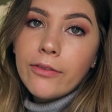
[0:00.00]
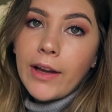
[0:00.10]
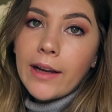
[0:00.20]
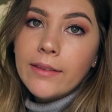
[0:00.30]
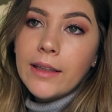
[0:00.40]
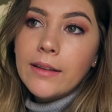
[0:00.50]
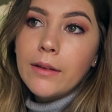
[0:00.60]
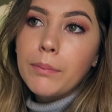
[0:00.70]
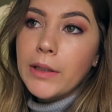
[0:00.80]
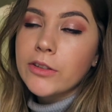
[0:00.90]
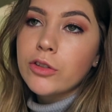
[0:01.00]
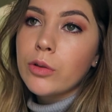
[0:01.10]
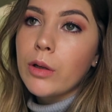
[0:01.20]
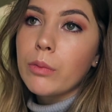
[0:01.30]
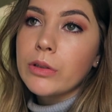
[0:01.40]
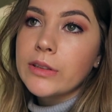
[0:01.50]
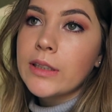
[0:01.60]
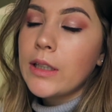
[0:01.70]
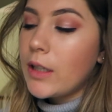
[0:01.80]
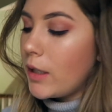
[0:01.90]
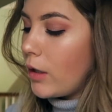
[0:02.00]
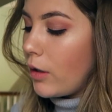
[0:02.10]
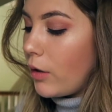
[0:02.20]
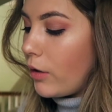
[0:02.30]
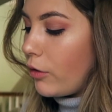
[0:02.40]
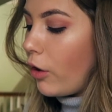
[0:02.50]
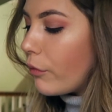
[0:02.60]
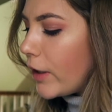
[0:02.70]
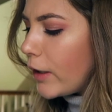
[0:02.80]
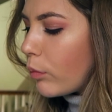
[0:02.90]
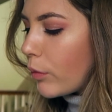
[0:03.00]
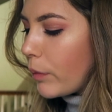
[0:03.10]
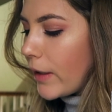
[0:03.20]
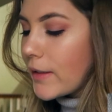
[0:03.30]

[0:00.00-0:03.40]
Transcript: fact that the bus tour was not really what we